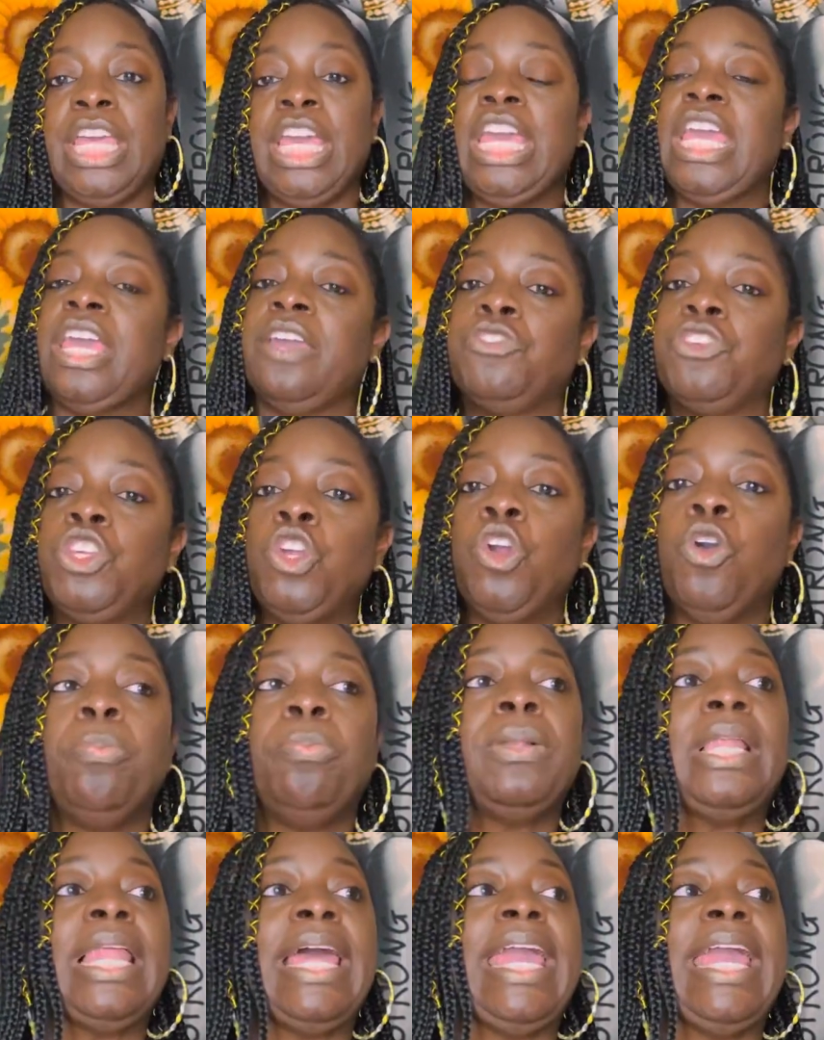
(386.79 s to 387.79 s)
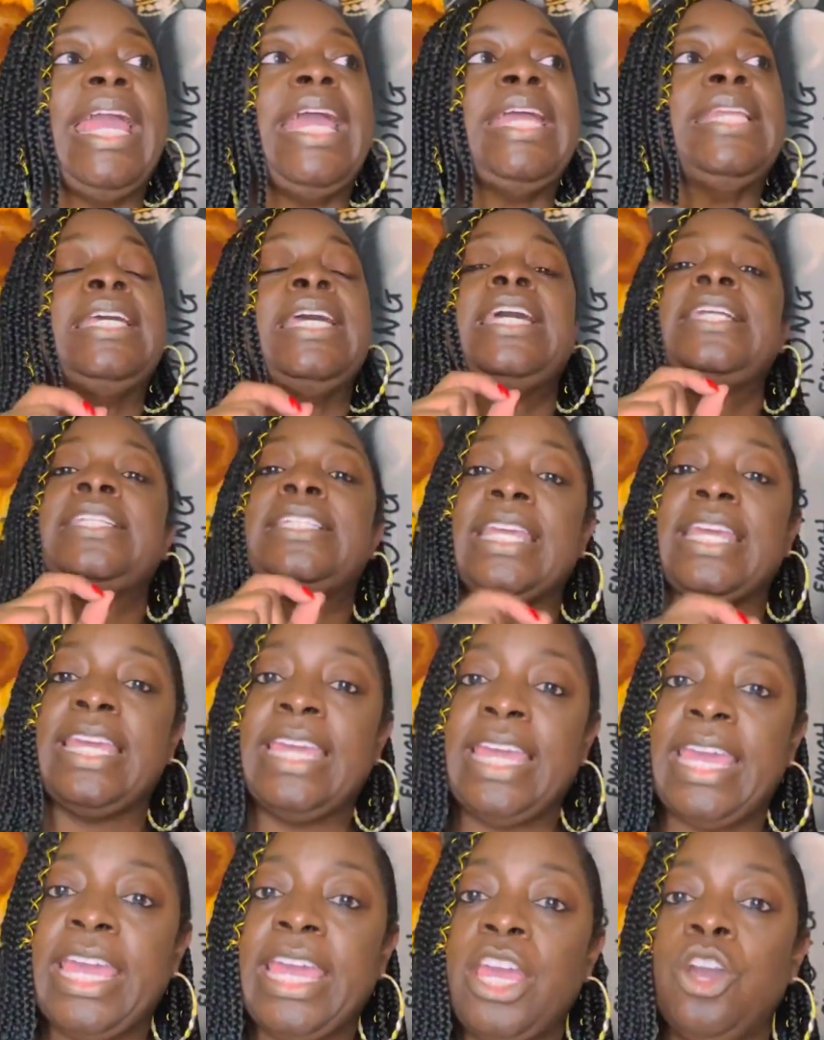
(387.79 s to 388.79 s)
If you plan to
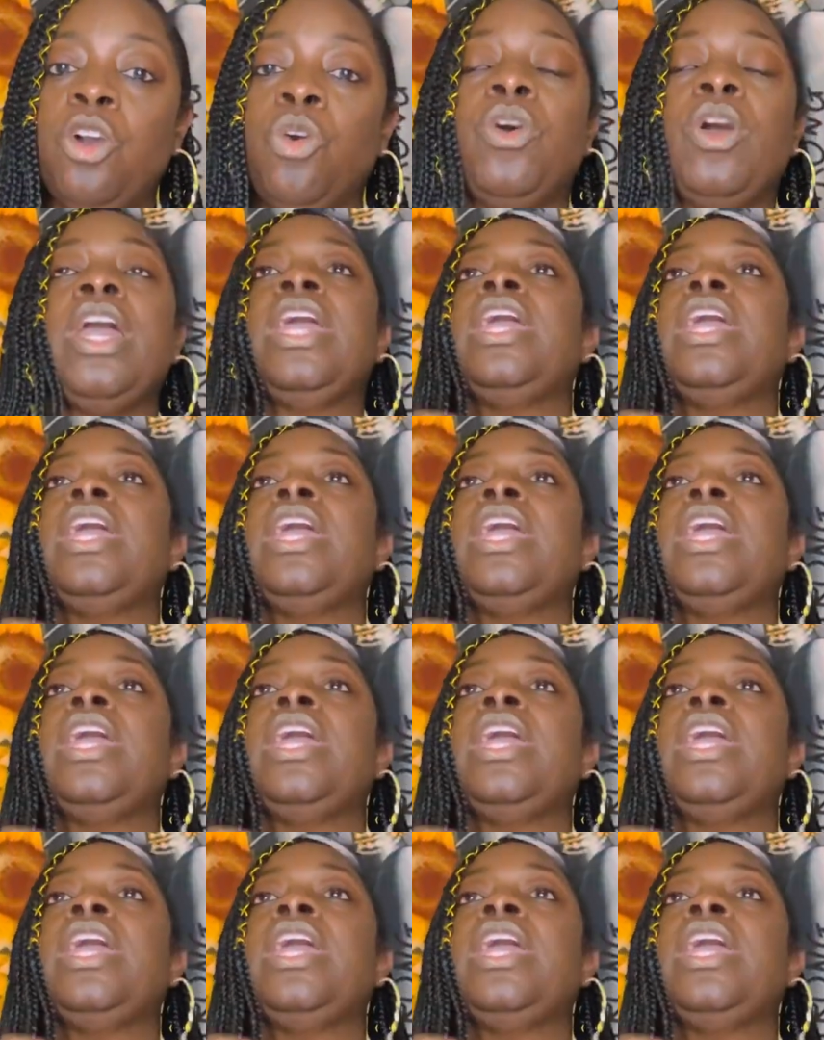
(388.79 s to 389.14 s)
heal,